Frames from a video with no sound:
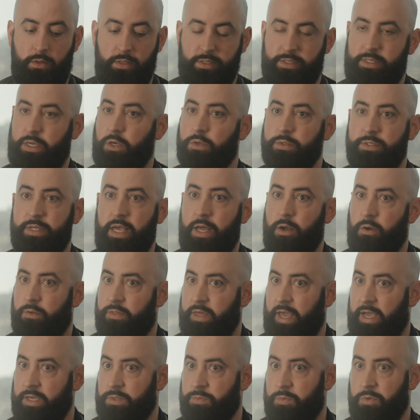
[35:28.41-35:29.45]
skill set or
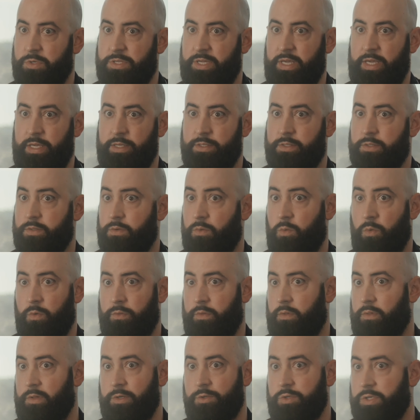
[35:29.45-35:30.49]
the expertise or
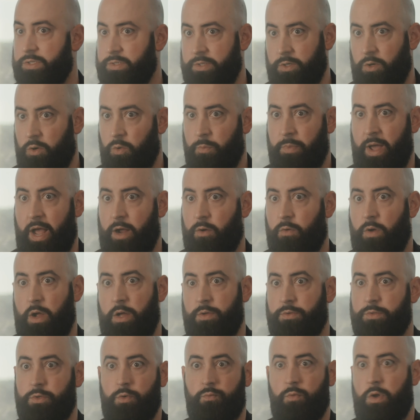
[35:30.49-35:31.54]
the logistical
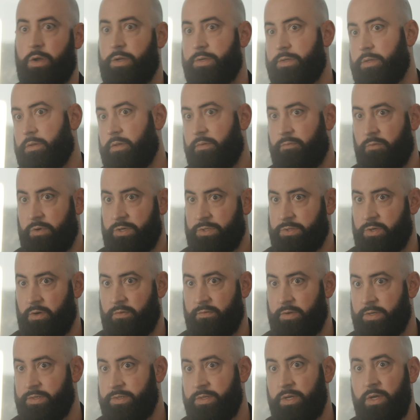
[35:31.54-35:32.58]
background to run a delivery
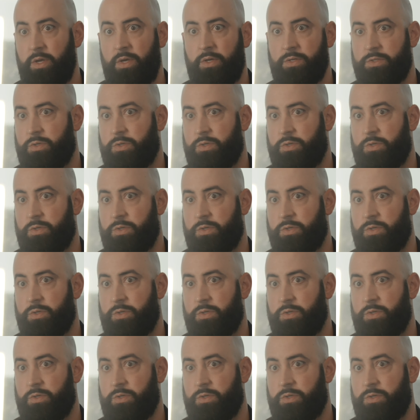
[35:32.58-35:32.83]
service.